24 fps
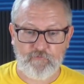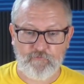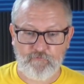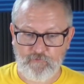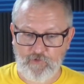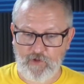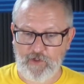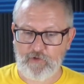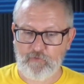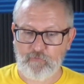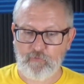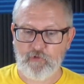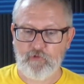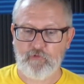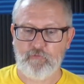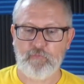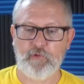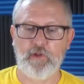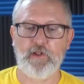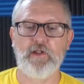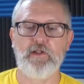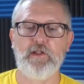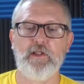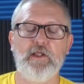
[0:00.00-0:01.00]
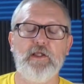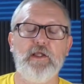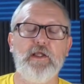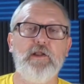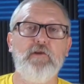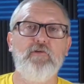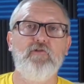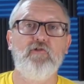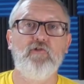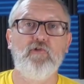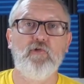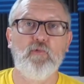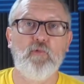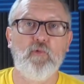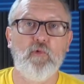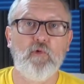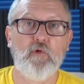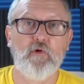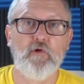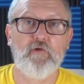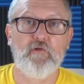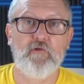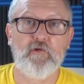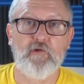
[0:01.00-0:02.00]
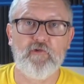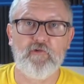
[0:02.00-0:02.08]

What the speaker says: find what's plenty, inch towards a